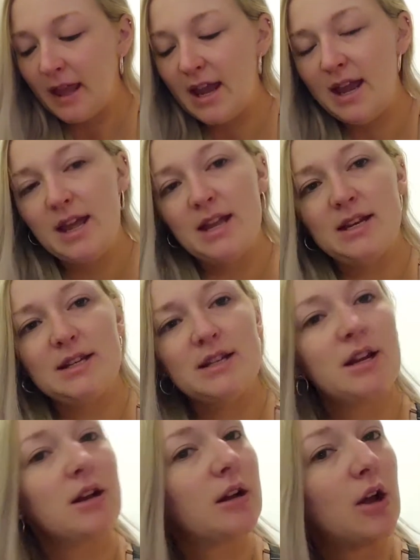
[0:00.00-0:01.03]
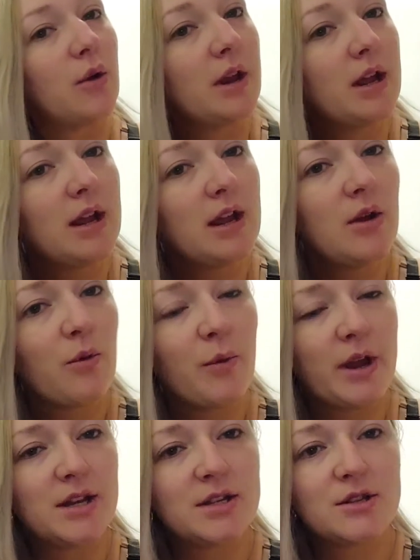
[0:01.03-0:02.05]
And Cody
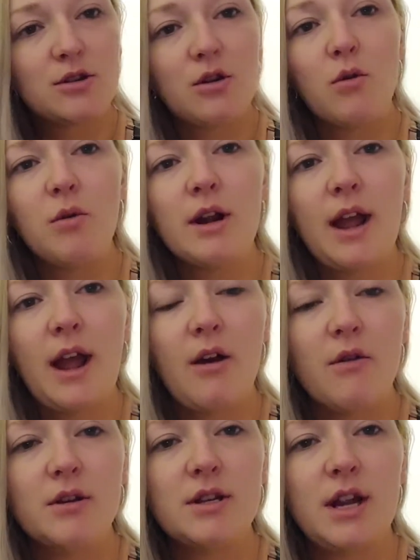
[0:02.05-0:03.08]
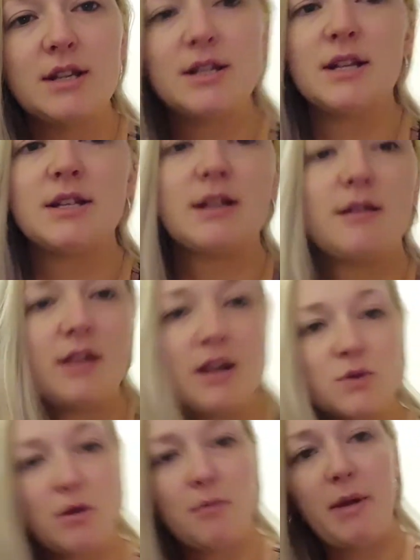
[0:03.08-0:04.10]
went to go work out, and since
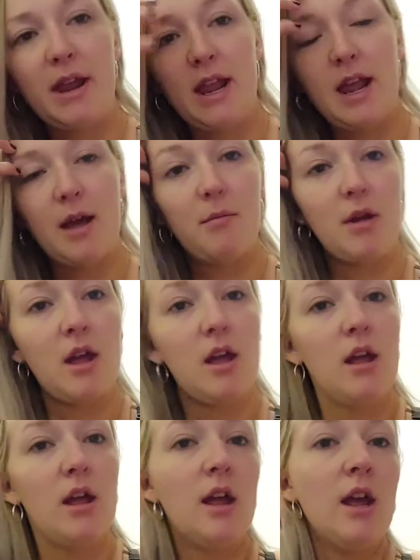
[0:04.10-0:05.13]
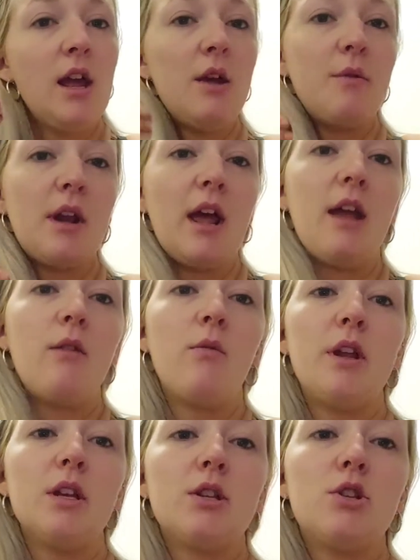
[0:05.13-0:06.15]
things weren't picking up, he went ahead and
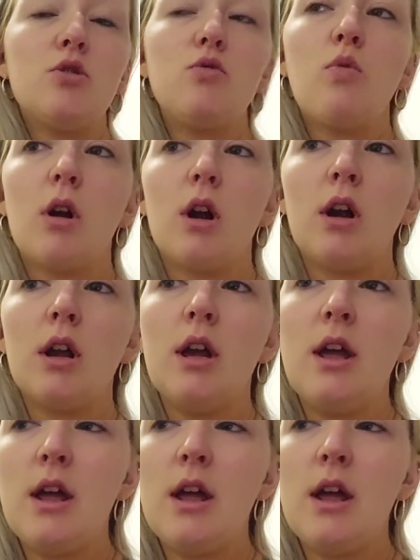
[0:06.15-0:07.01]
went to work.